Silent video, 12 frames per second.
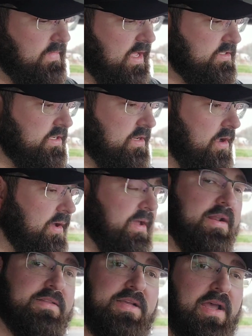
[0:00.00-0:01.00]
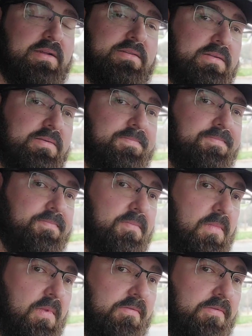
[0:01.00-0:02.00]
next thing you know, I get a text
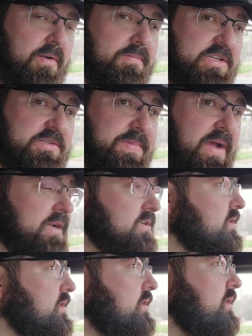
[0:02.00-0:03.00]
from dispatch